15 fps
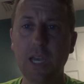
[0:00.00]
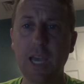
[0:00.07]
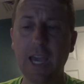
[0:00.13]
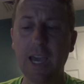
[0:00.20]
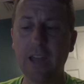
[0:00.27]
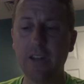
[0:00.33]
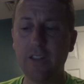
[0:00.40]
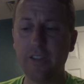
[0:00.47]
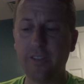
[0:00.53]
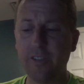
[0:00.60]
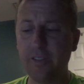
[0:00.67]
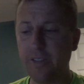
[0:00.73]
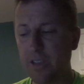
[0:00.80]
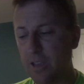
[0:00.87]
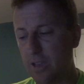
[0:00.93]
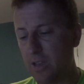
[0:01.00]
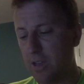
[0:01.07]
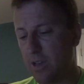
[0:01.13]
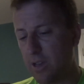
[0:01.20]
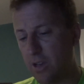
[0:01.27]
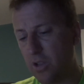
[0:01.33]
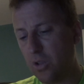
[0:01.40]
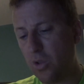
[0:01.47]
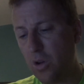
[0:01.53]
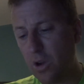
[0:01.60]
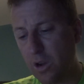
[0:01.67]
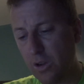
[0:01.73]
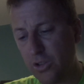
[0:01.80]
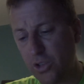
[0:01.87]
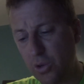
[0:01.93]
And this is a, a
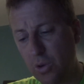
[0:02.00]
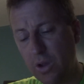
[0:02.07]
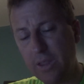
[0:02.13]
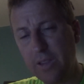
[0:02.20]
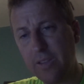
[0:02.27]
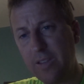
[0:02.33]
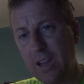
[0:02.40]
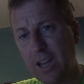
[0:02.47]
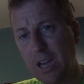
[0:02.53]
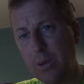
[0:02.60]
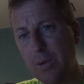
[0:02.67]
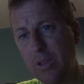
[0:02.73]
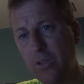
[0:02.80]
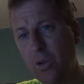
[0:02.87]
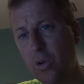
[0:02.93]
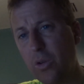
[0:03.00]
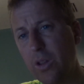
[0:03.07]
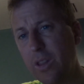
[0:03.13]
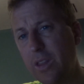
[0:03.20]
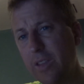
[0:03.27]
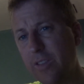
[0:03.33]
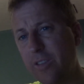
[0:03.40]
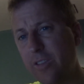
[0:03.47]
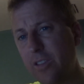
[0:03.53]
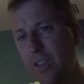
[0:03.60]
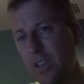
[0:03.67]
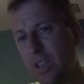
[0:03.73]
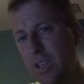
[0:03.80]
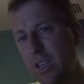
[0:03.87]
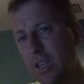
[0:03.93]
longer story that's not going to be told in this
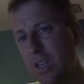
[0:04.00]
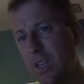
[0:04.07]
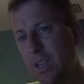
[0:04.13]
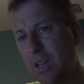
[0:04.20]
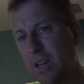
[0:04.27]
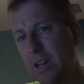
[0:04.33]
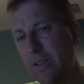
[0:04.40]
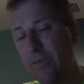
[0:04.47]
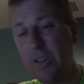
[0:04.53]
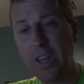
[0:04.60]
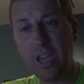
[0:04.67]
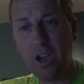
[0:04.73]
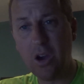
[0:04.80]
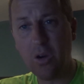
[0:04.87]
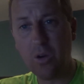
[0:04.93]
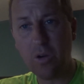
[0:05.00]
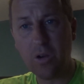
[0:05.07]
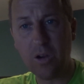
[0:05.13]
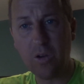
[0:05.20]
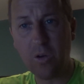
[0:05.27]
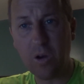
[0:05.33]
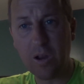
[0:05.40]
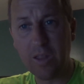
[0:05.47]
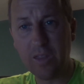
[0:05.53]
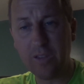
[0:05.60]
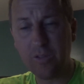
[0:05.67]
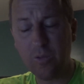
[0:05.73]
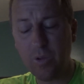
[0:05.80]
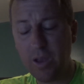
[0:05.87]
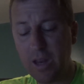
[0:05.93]
uh, video or, or in
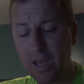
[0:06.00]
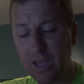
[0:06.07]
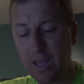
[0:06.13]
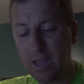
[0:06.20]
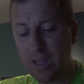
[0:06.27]
this reading.